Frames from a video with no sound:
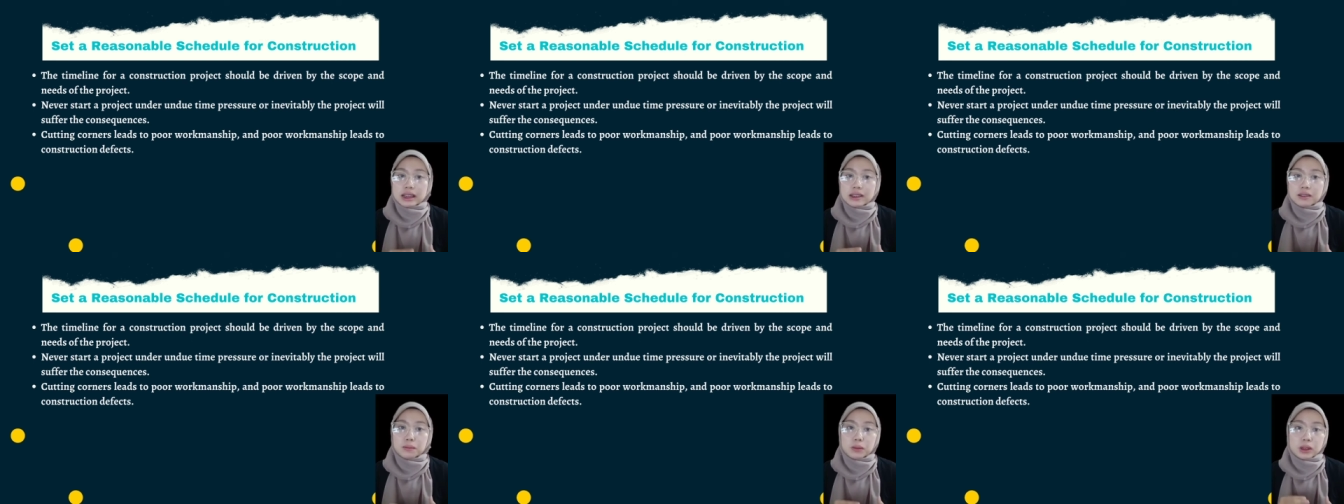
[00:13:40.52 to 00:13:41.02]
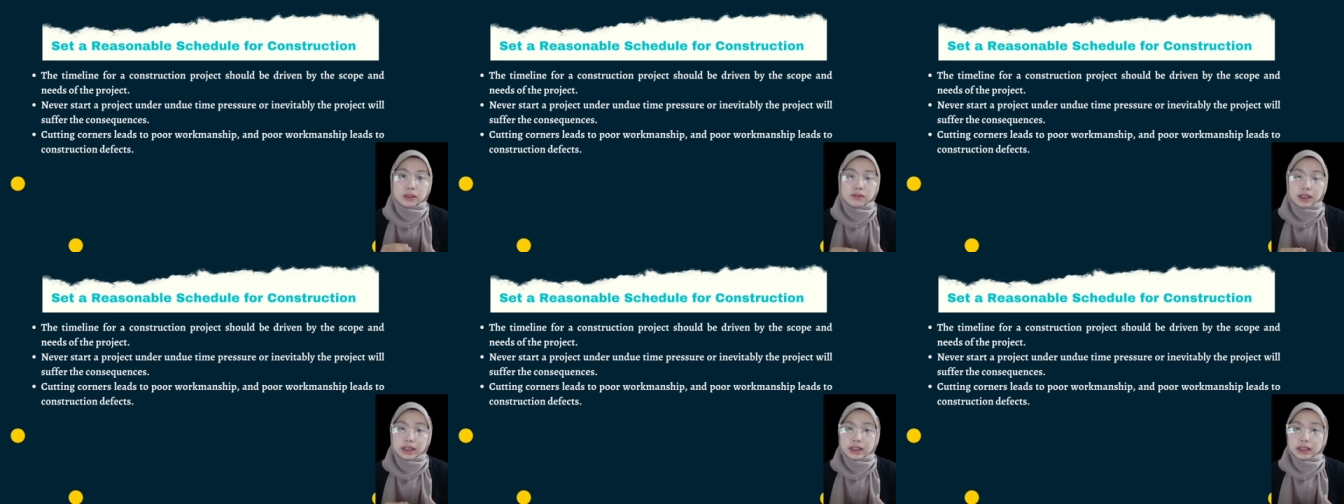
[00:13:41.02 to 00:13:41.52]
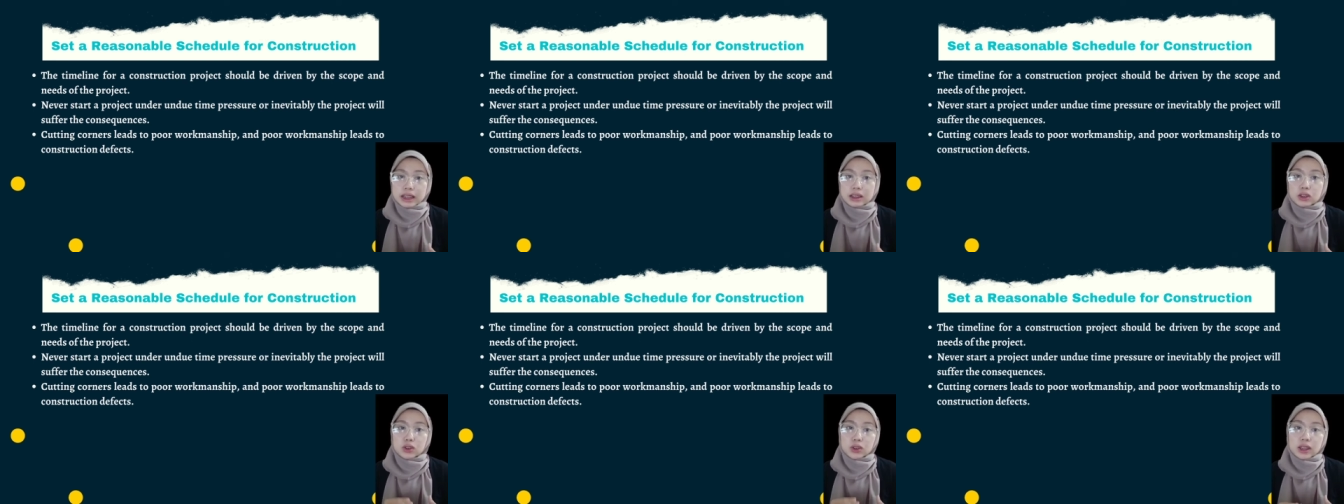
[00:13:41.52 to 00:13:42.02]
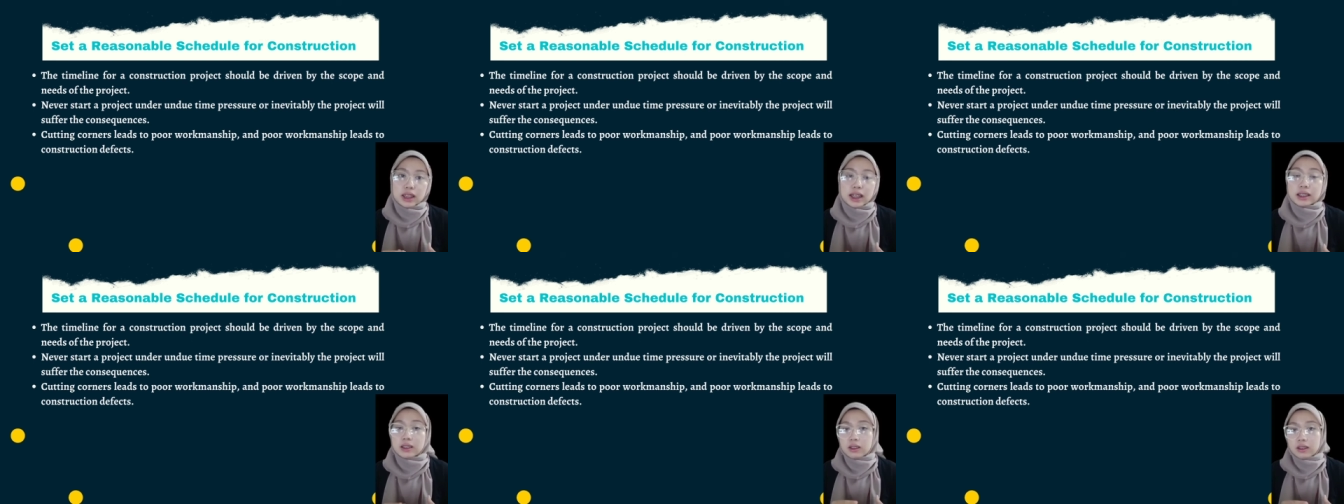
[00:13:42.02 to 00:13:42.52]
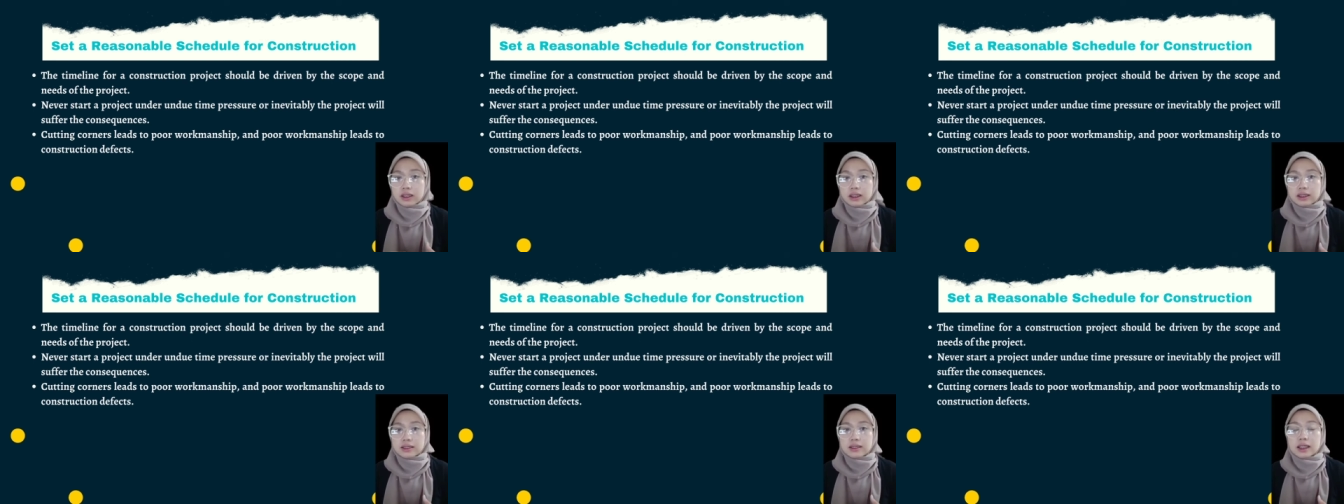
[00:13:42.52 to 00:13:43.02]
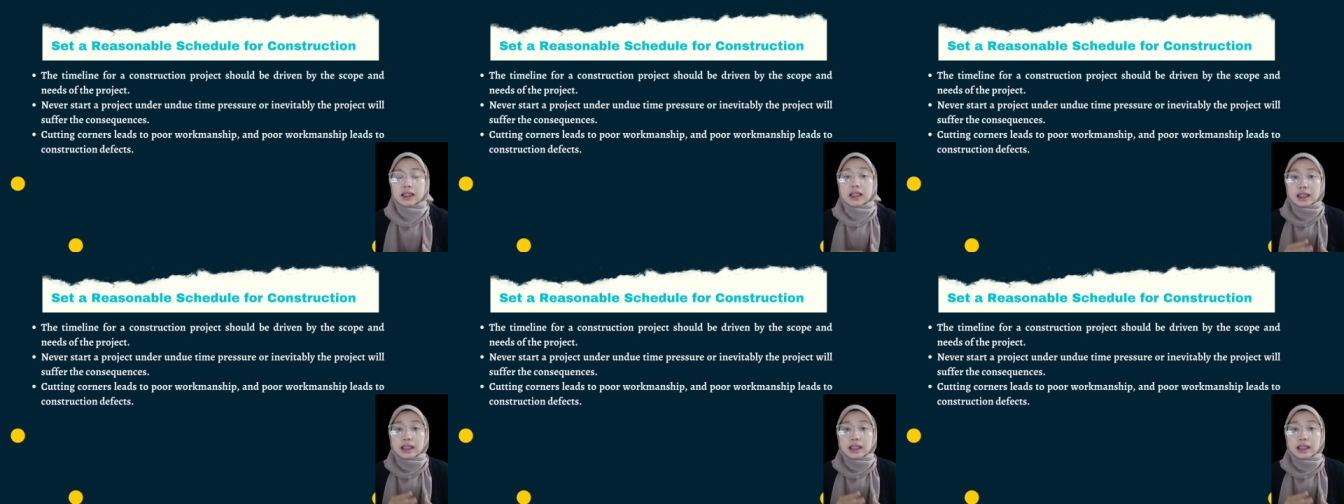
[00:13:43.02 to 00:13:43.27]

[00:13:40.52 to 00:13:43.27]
is motivated to cut corners.